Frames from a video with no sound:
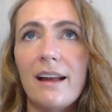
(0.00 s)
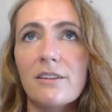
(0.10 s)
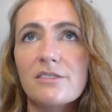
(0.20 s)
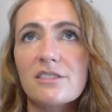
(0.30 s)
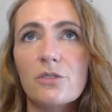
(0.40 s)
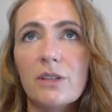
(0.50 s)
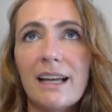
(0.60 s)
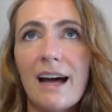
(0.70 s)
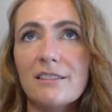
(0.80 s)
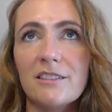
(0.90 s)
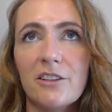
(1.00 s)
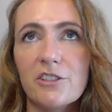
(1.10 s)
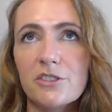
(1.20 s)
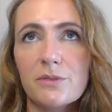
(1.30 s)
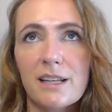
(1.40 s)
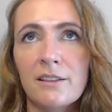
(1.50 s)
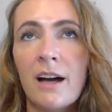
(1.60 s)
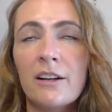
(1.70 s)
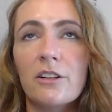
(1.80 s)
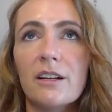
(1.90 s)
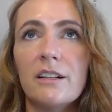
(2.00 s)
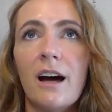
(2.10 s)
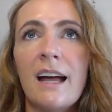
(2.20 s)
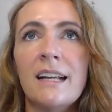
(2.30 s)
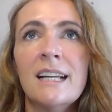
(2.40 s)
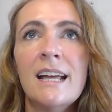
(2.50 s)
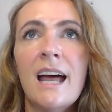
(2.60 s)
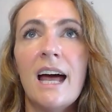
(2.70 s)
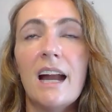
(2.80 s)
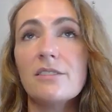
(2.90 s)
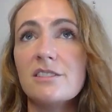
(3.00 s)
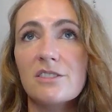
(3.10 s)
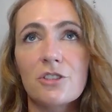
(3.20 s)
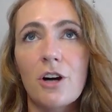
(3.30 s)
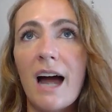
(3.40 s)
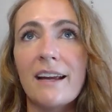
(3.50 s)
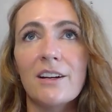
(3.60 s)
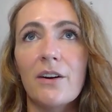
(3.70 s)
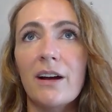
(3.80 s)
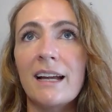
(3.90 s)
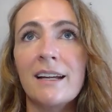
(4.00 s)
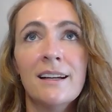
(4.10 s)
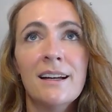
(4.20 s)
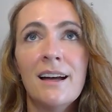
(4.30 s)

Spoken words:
And I was just looking out to the ocean. It was like 9 o'clock at night. And I was just crying, going,